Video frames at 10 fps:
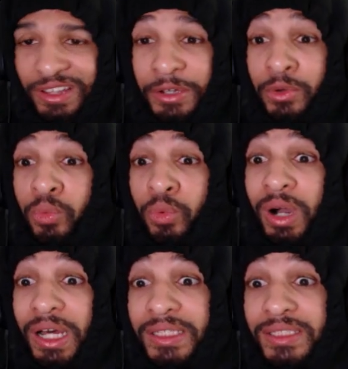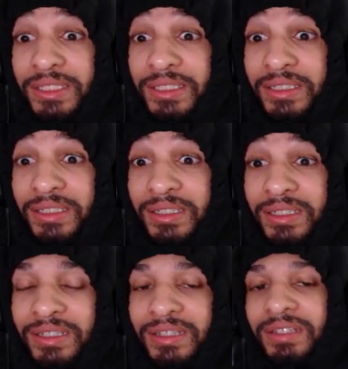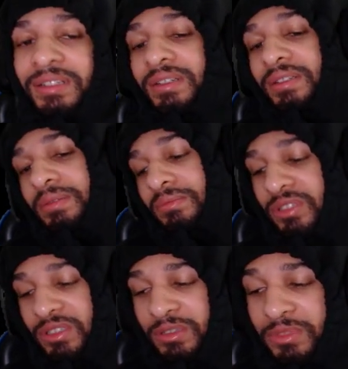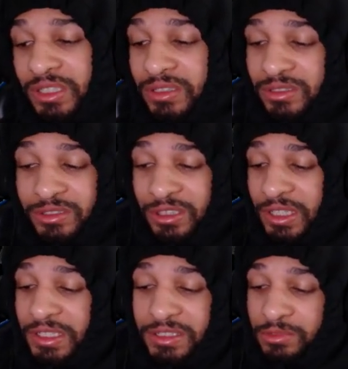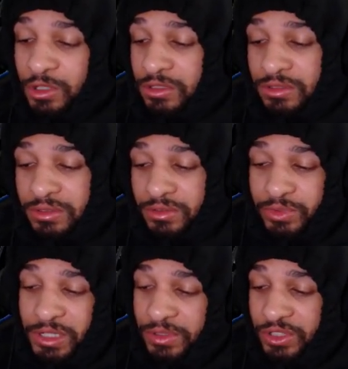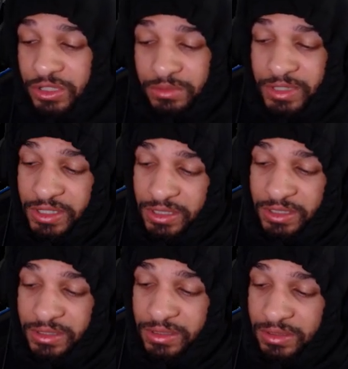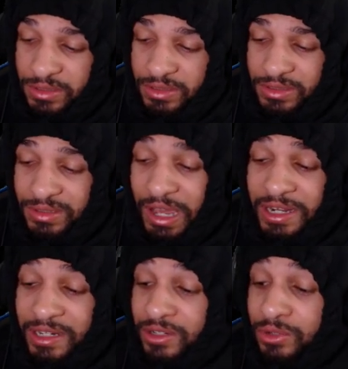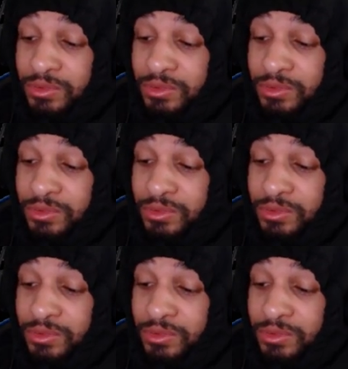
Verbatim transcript: Like, what? But yeah, man, that's just crazy, bro. When I was young, man, I didn't know